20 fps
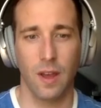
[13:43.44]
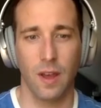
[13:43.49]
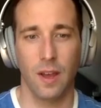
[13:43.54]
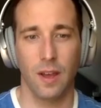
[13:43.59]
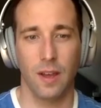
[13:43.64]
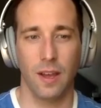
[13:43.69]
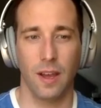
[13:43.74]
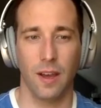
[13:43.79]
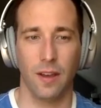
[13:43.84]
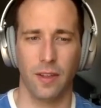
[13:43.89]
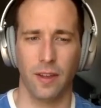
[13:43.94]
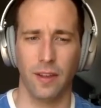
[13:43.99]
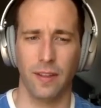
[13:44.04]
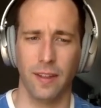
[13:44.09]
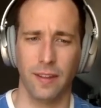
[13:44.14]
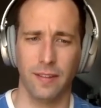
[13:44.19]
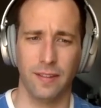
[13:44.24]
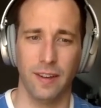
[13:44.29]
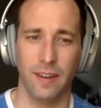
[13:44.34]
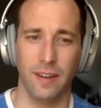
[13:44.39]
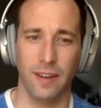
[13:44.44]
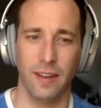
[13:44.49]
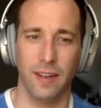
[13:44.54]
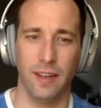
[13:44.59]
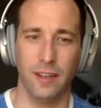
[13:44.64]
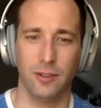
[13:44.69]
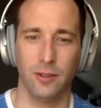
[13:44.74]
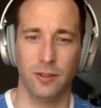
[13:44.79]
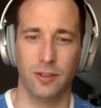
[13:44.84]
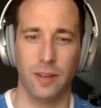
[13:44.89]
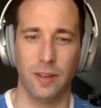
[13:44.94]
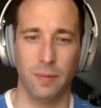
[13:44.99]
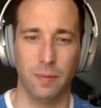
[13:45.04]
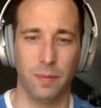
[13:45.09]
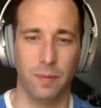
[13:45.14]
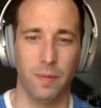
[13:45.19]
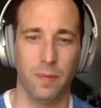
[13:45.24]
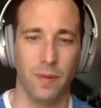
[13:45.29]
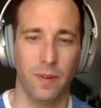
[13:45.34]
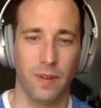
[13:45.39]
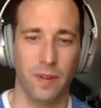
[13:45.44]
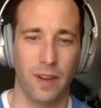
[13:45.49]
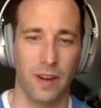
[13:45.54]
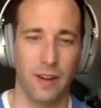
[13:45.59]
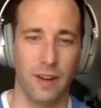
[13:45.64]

Yeah, I think that's an interesting kind